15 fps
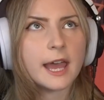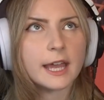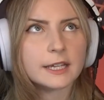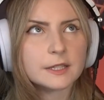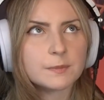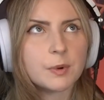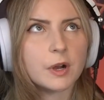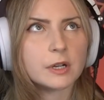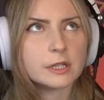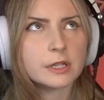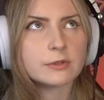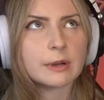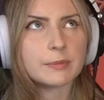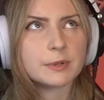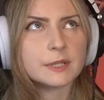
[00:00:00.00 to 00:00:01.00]
ex-partner
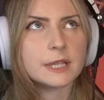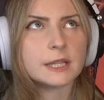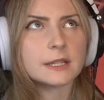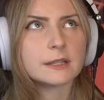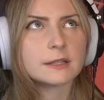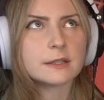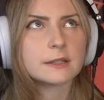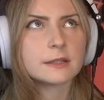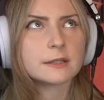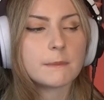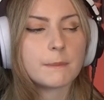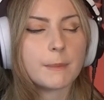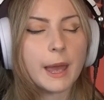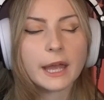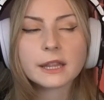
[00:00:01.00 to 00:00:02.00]
represents
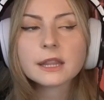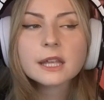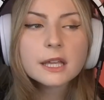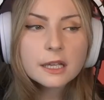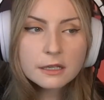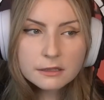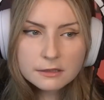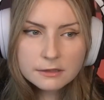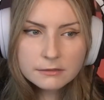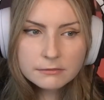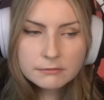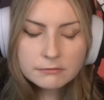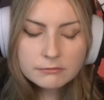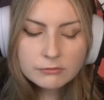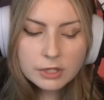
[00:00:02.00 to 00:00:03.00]
bad things.
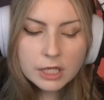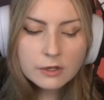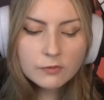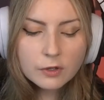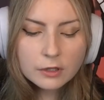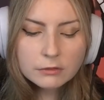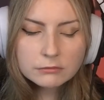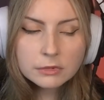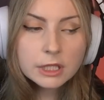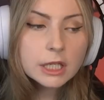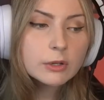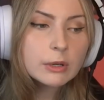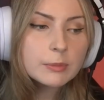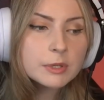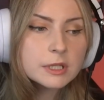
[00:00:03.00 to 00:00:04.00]
Evil, and he
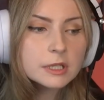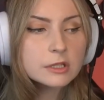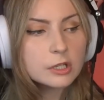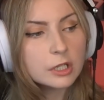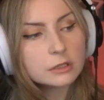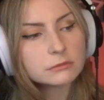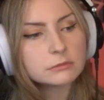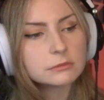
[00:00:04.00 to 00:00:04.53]
represents good.